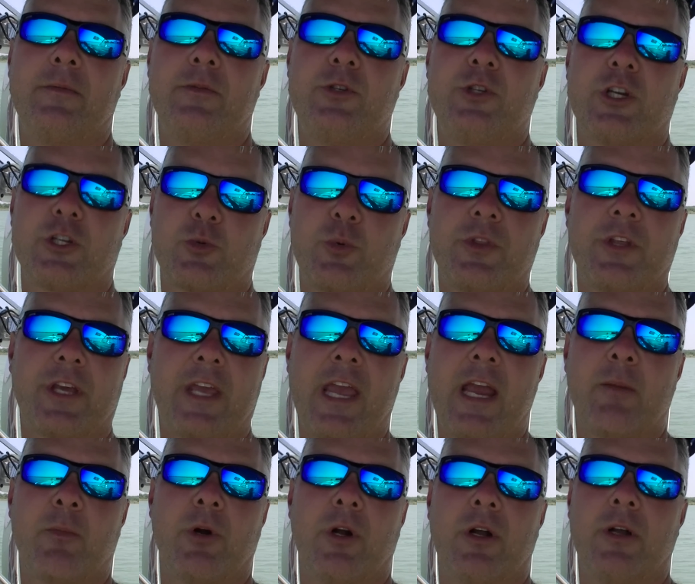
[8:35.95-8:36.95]
just with the
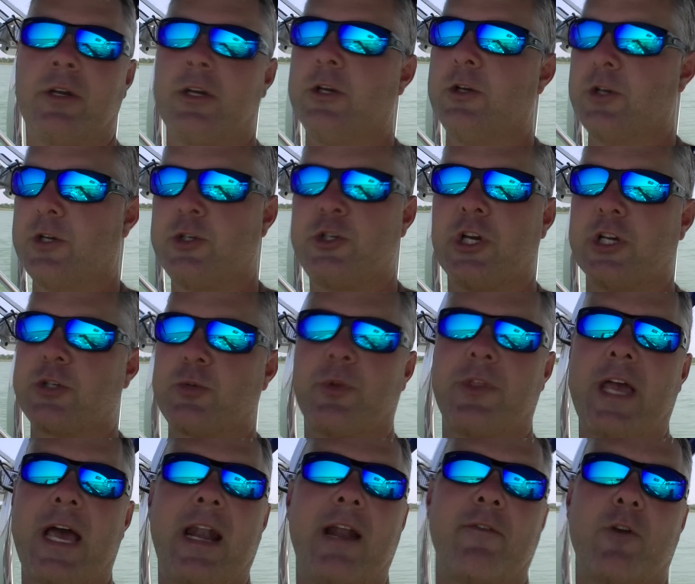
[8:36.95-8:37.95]
camera, just with that.